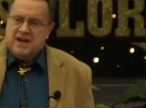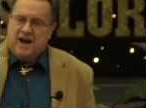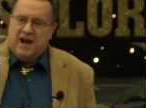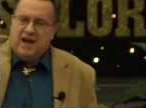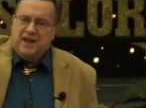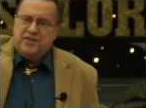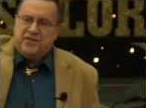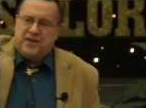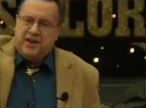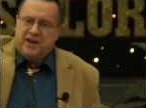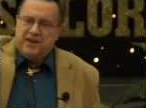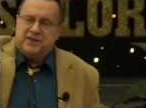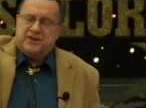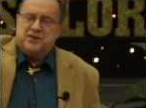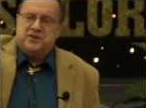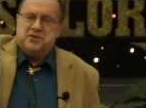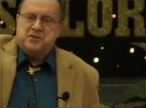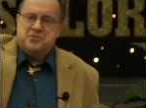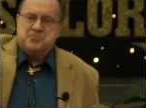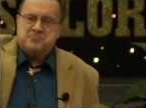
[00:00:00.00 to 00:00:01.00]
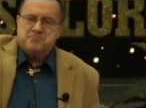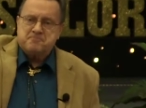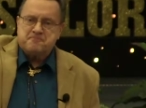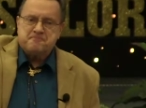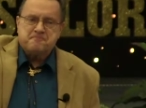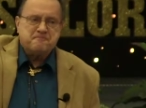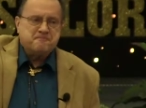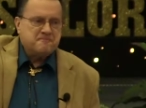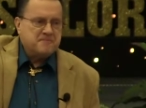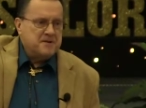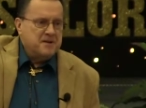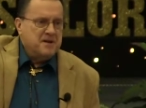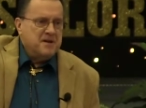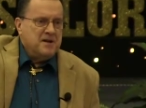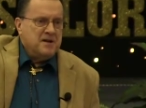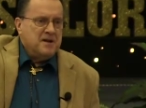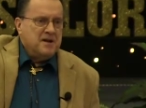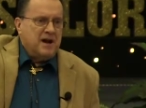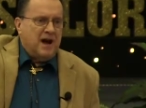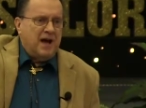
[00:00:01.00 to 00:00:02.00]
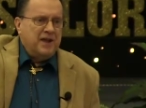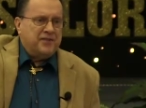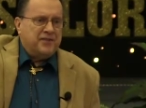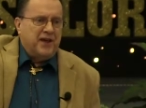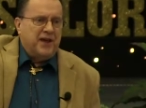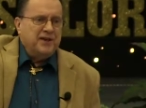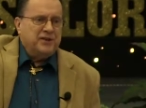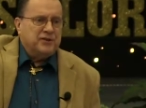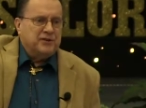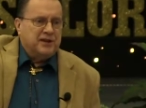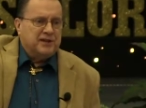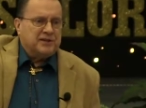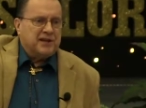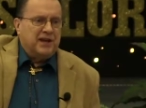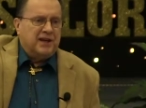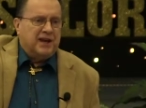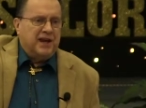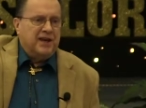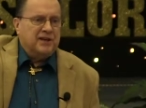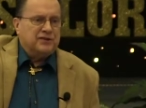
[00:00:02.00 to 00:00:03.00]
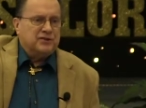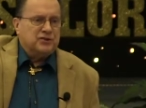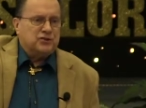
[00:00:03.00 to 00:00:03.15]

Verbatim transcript: I thank you. I thank you that they can't